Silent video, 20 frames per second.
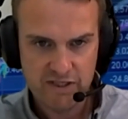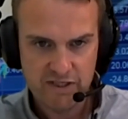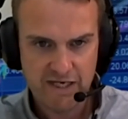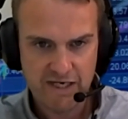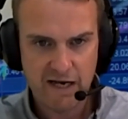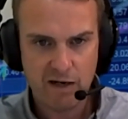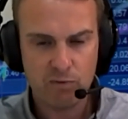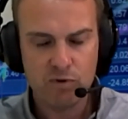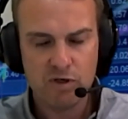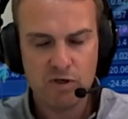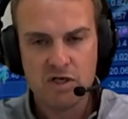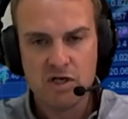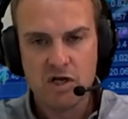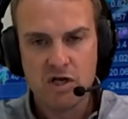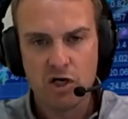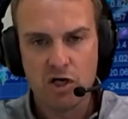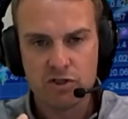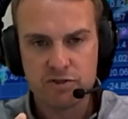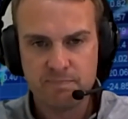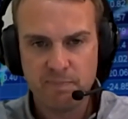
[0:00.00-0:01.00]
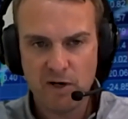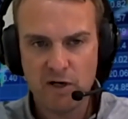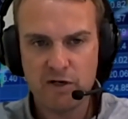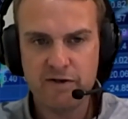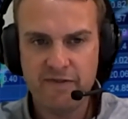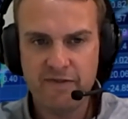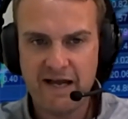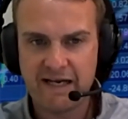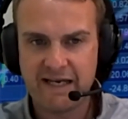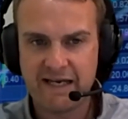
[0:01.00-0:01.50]
Now, as part
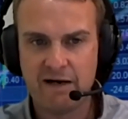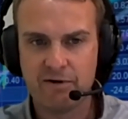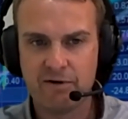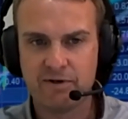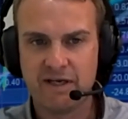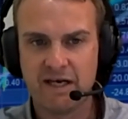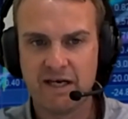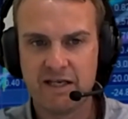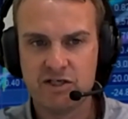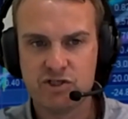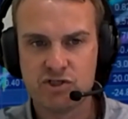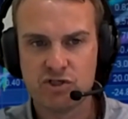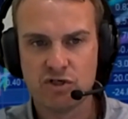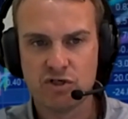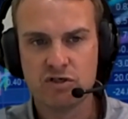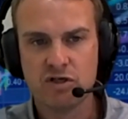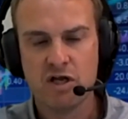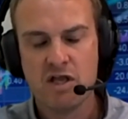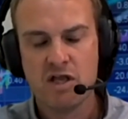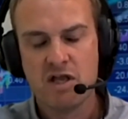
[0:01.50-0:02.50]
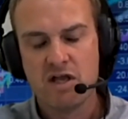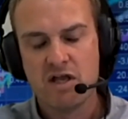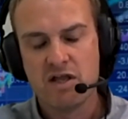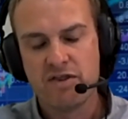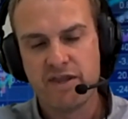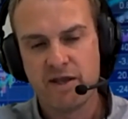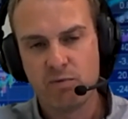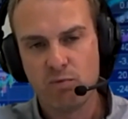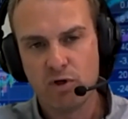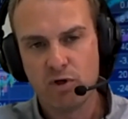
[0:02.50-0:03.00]
of that calculation,
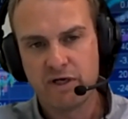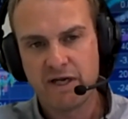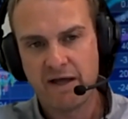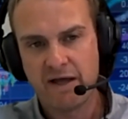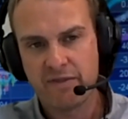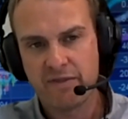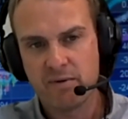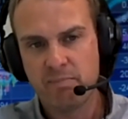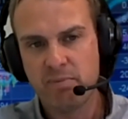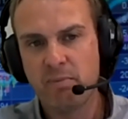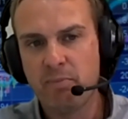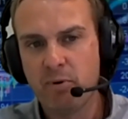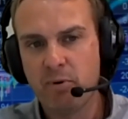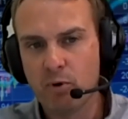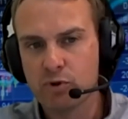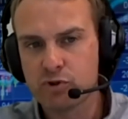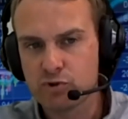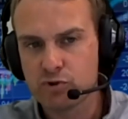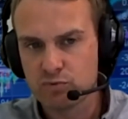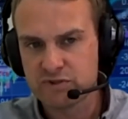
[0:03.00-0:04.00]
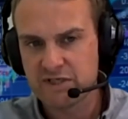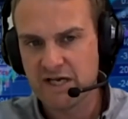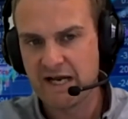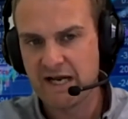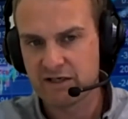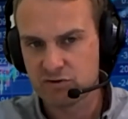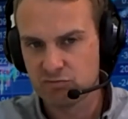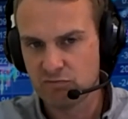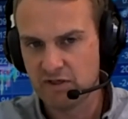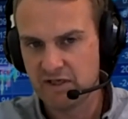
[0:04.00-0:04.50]
they work out the proportional
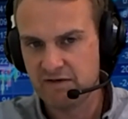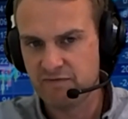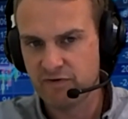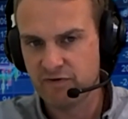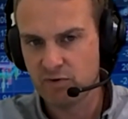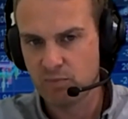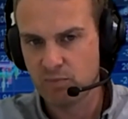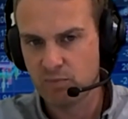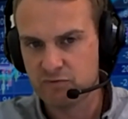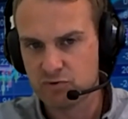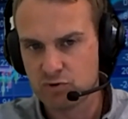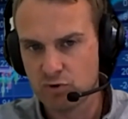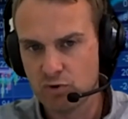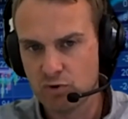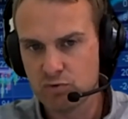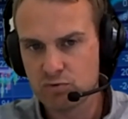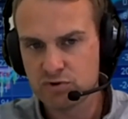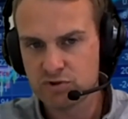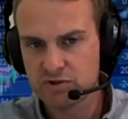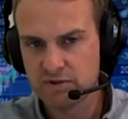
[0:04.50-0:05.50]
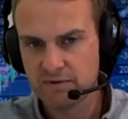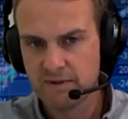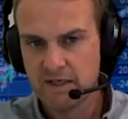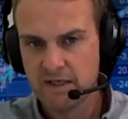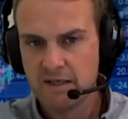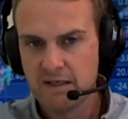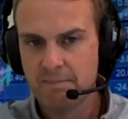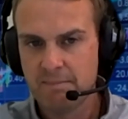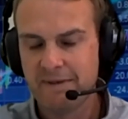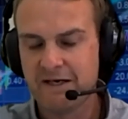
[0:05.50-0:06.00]
tax relief for the withdrawals,
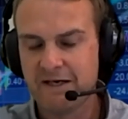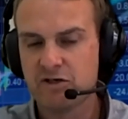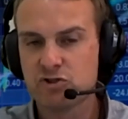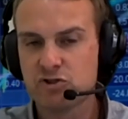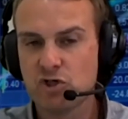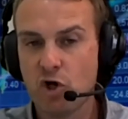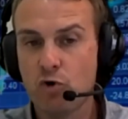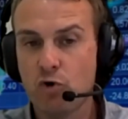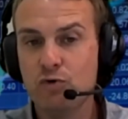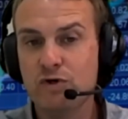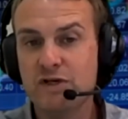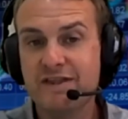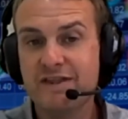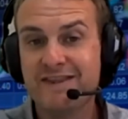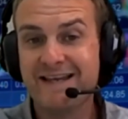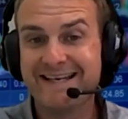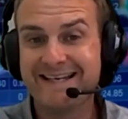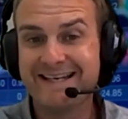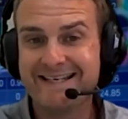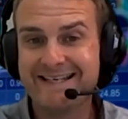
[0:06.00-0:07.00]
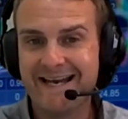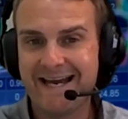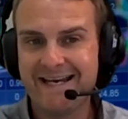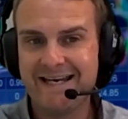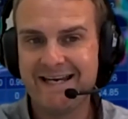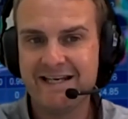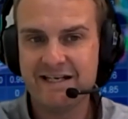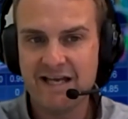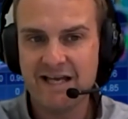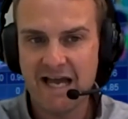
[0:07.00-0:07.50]
because only the
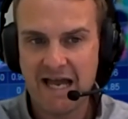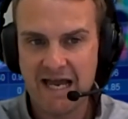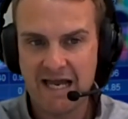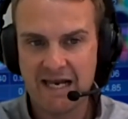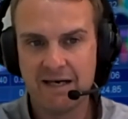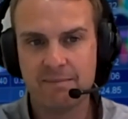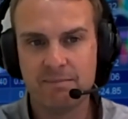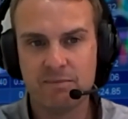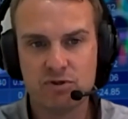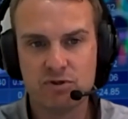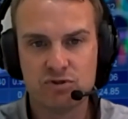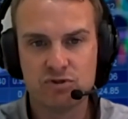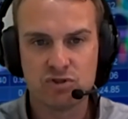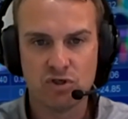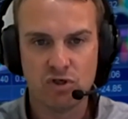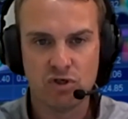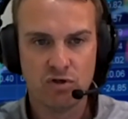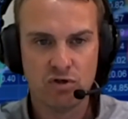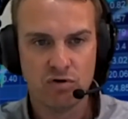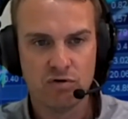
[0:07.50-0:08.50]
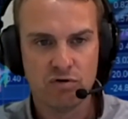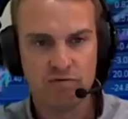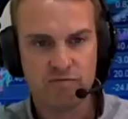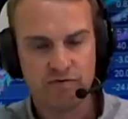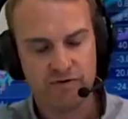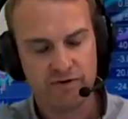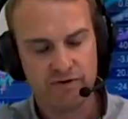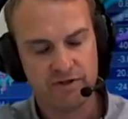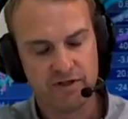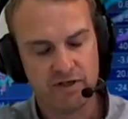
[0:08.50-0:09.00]
gain element of
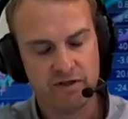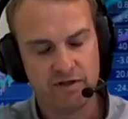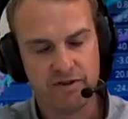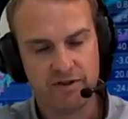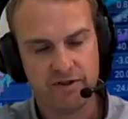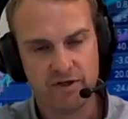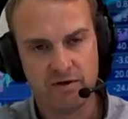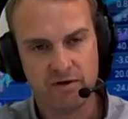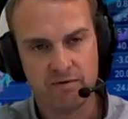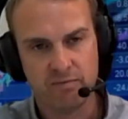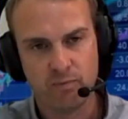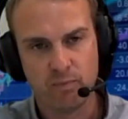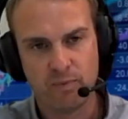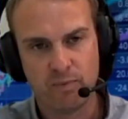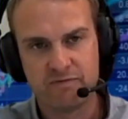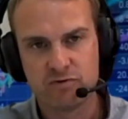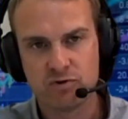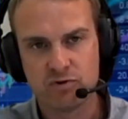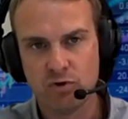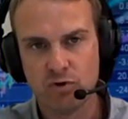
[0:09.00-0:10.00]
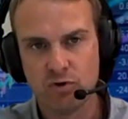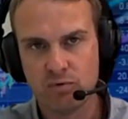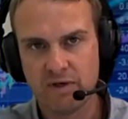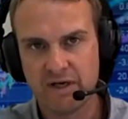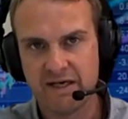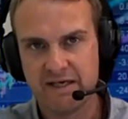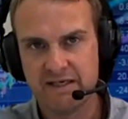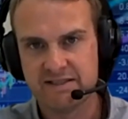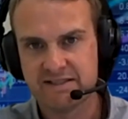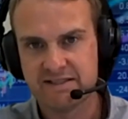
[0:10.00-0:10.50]
the withdrawal
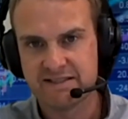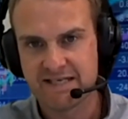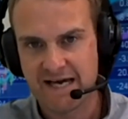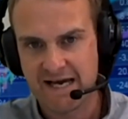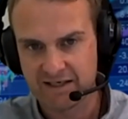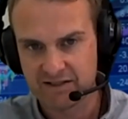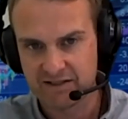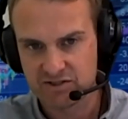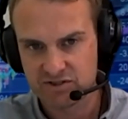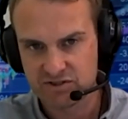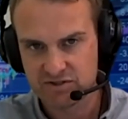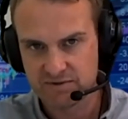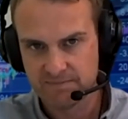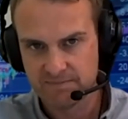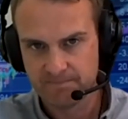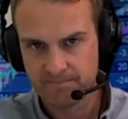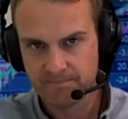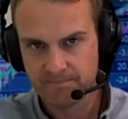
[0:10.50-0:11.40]
is taxed.